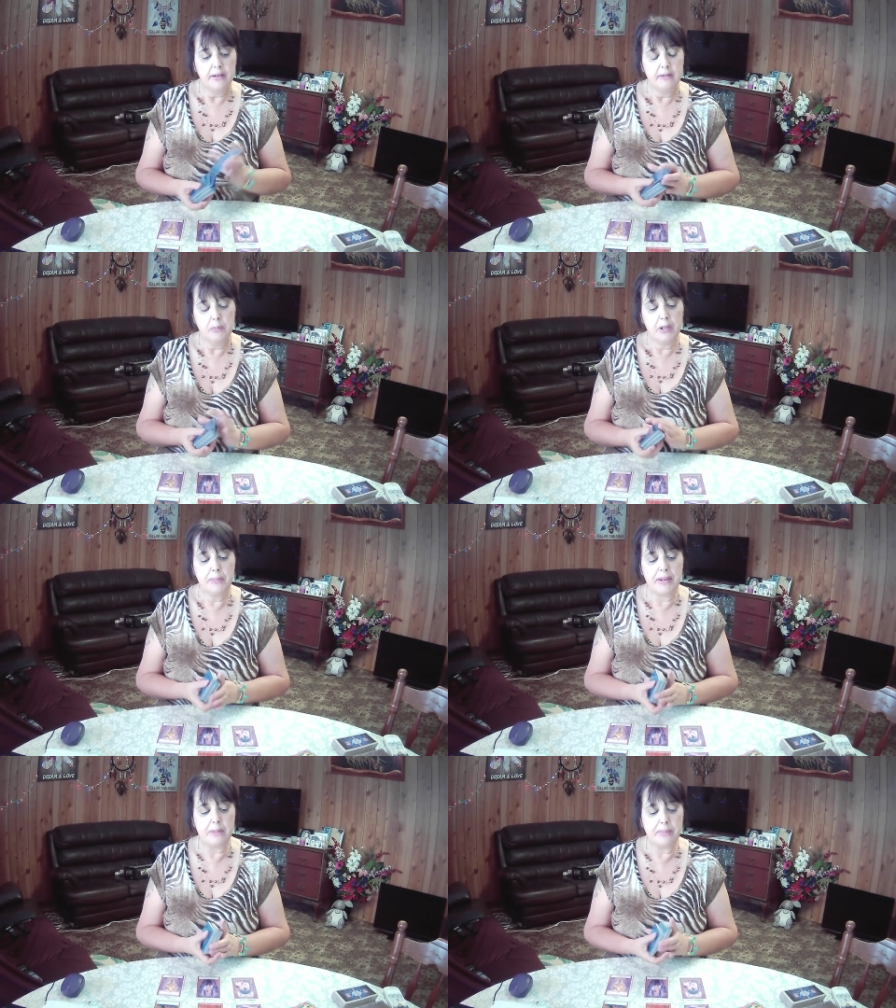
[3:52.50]
Might have
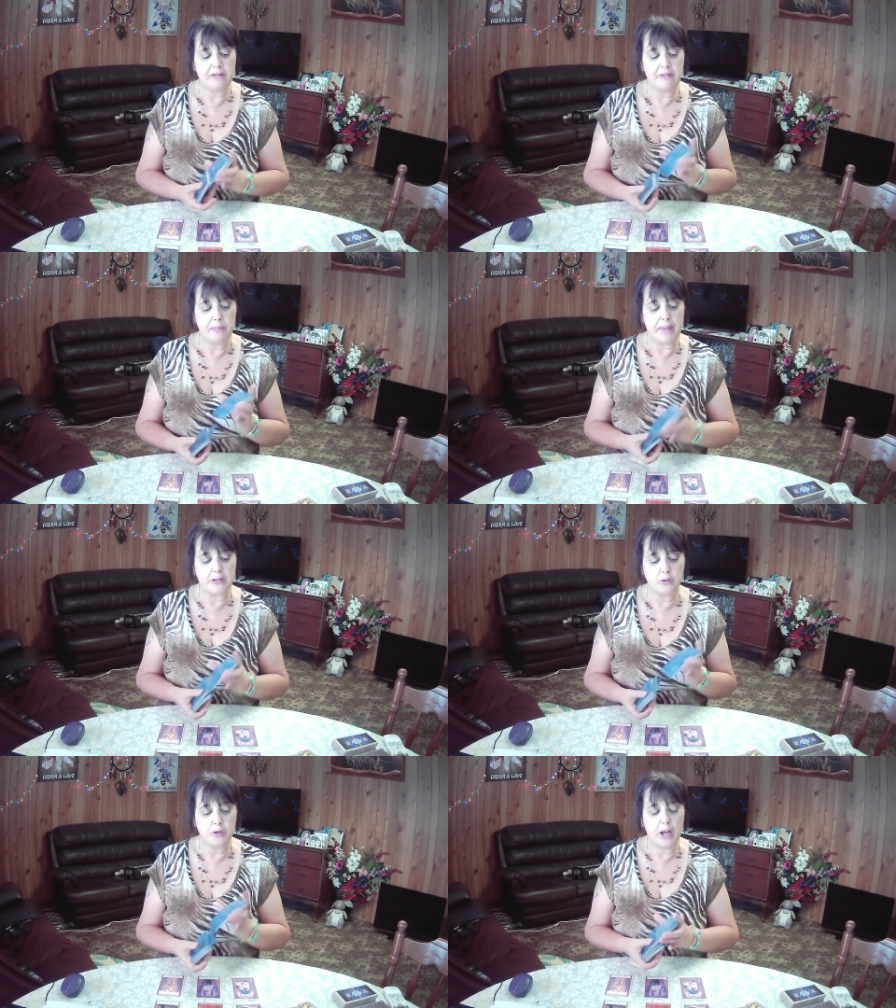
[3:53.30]
been a bit of a
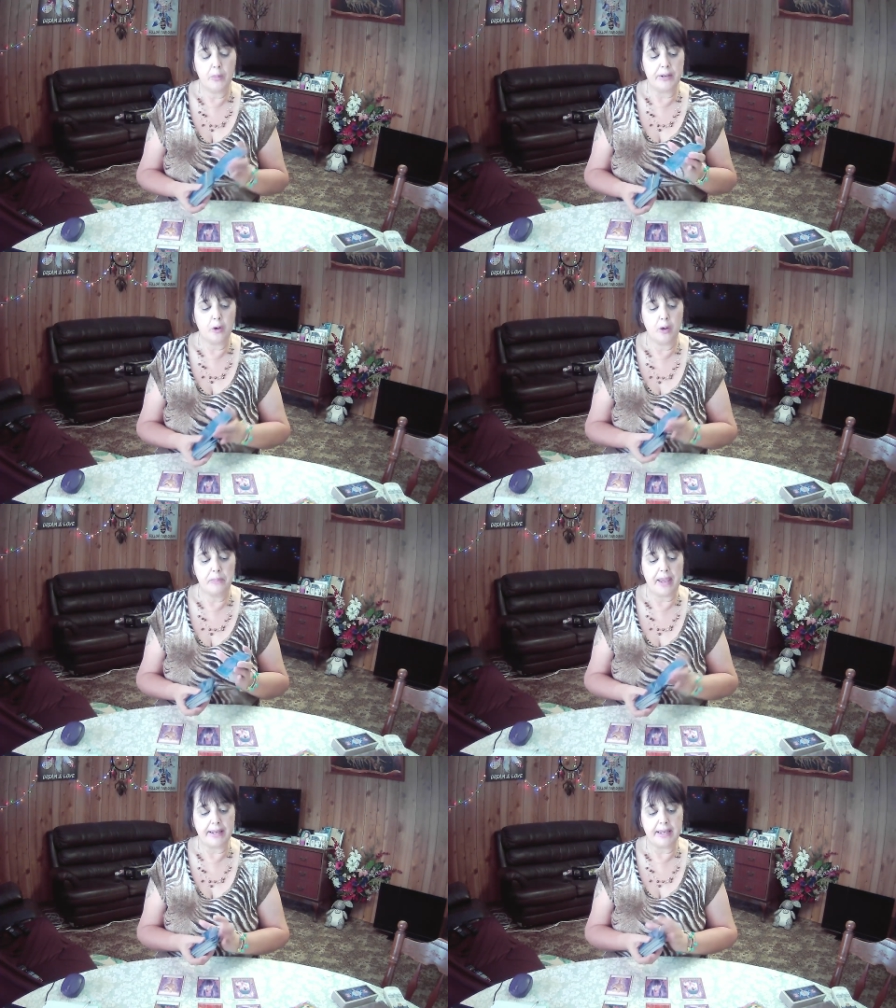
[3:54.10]
battle going on
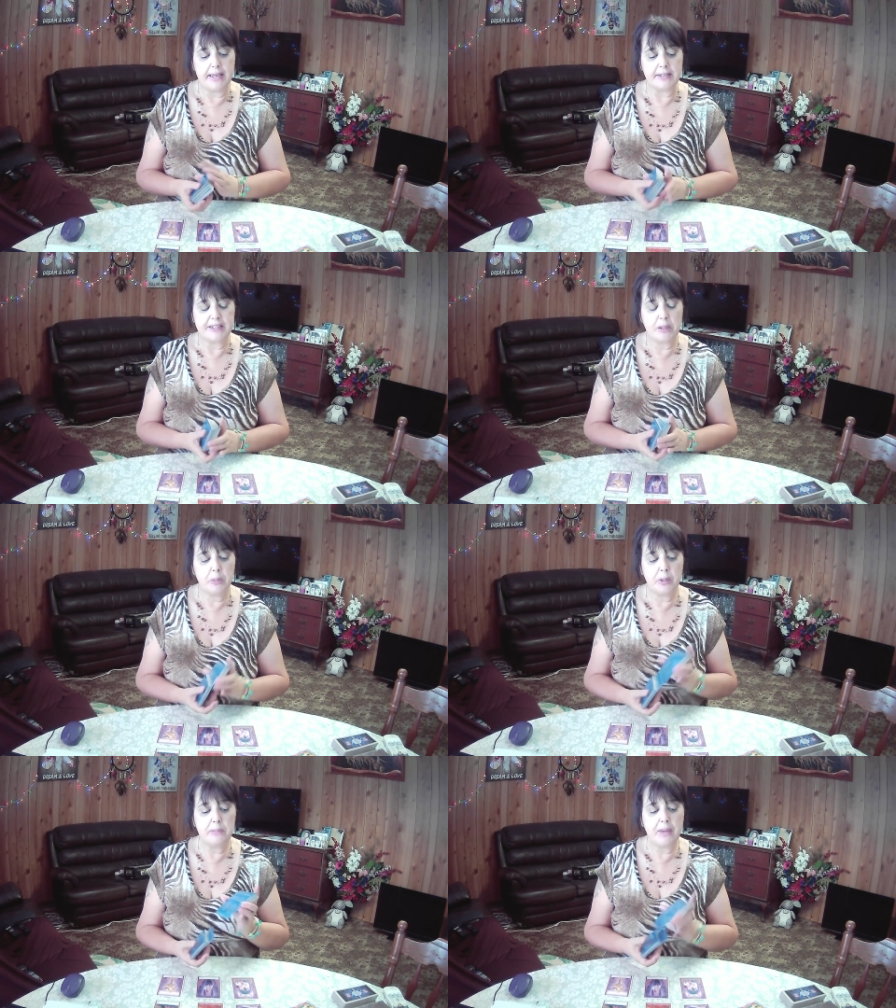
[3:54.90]
back here.
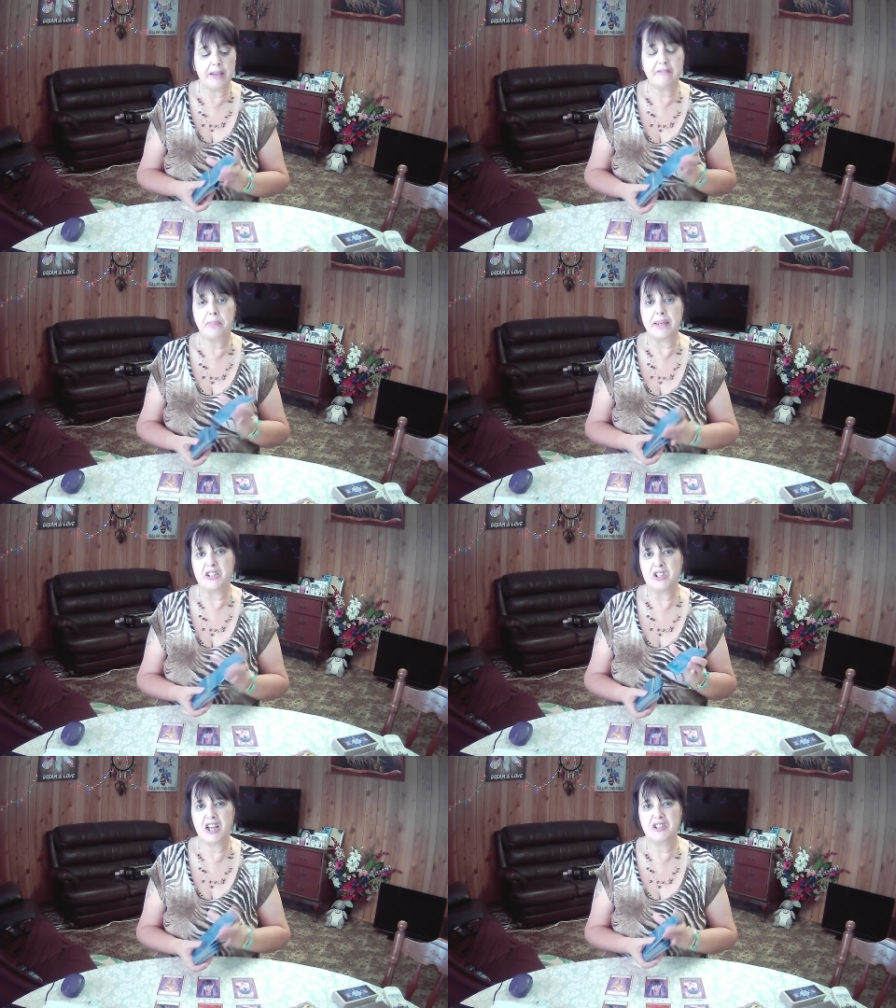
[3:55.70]
Somebody may have
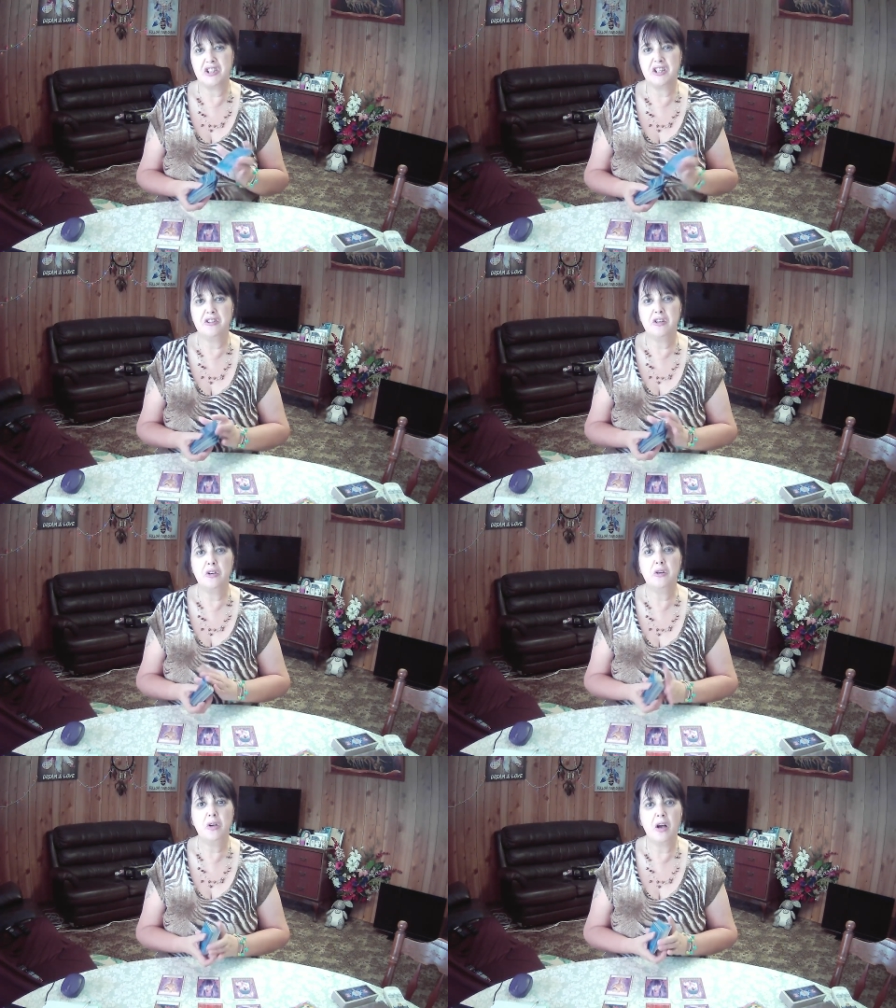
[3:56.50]
been judging
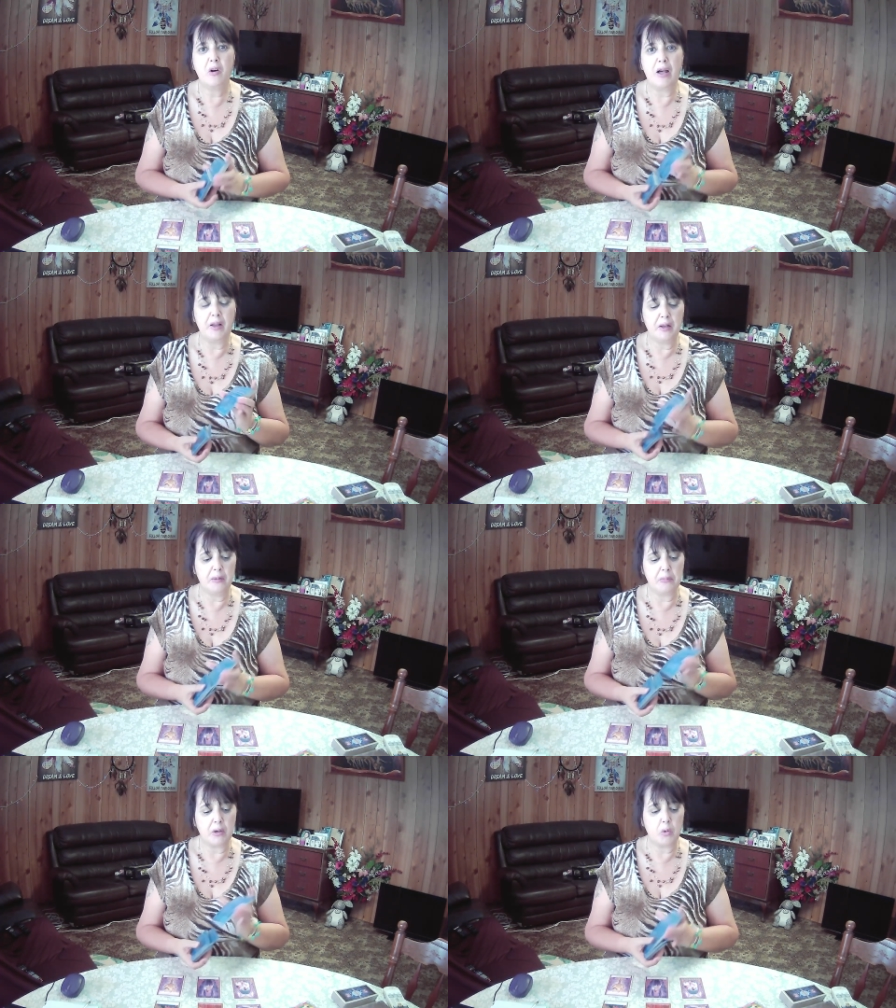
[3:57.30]
you.
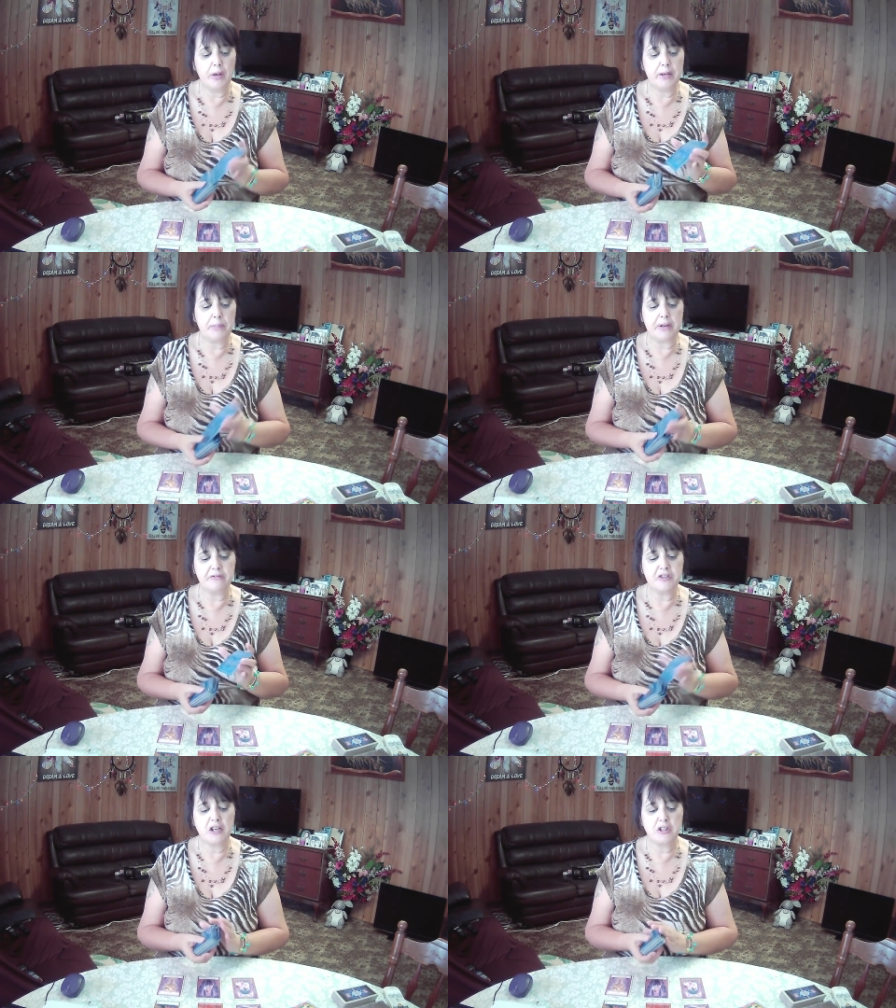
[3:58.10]
Um, quite a bit
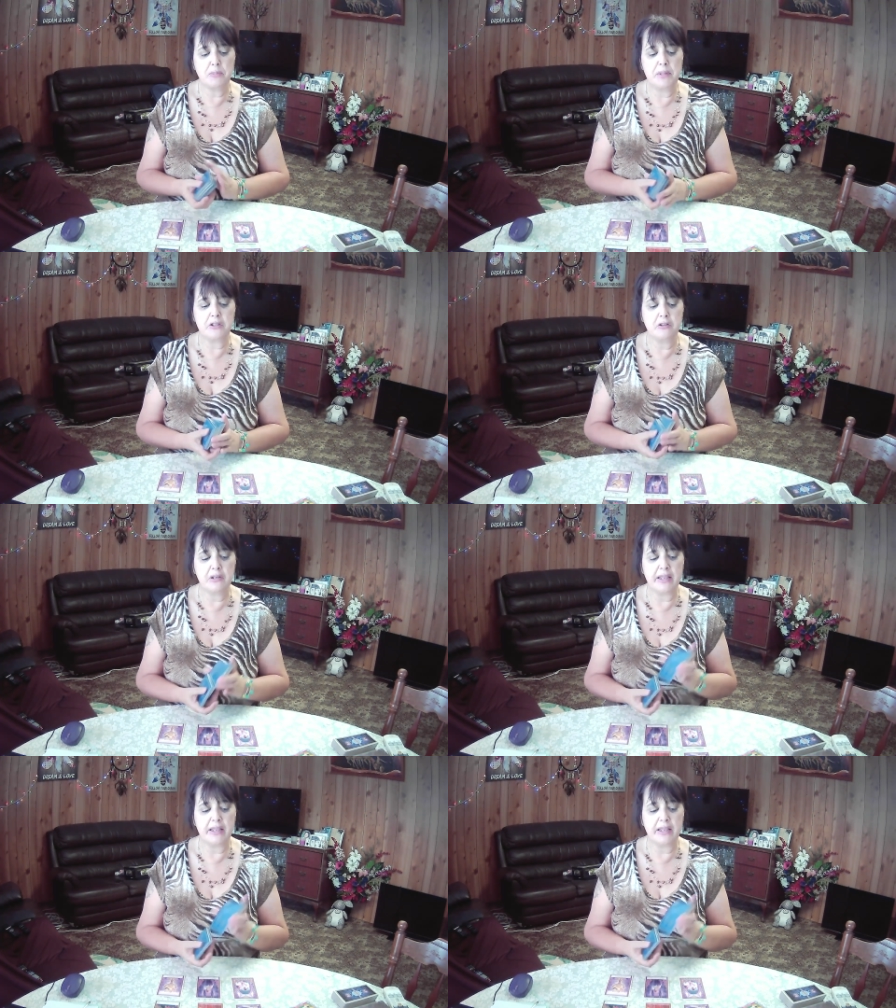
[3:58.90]
of judgmental